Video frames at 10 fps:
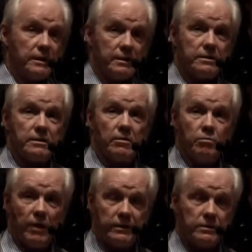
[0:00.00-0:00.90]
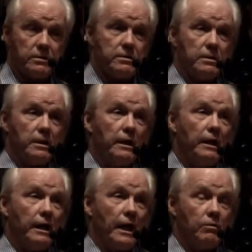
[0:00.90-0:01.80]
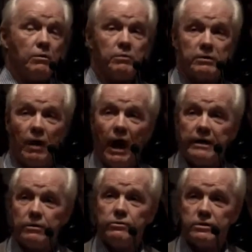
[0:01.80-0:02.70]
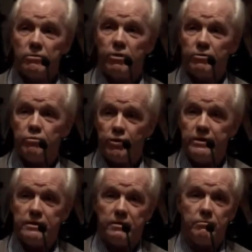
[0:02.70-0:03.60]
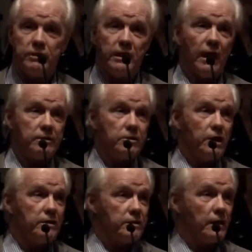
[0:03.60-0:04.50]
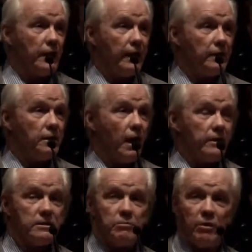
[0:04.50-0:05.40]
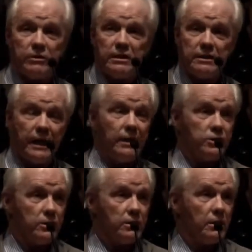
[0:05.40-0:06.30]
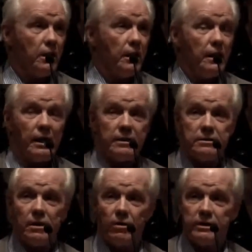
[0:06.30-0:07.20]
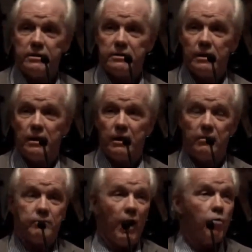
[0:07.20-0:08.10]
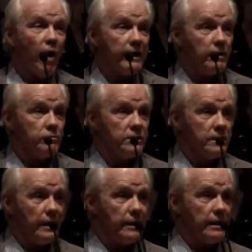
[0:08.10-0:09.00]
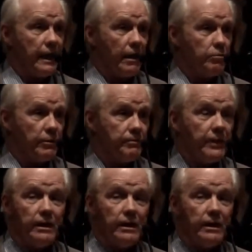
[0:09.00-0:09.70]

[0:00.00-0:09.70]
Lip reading: 6 months. And I use the word prison because Jason Kenney talks about detention as though it's a YMCA camp.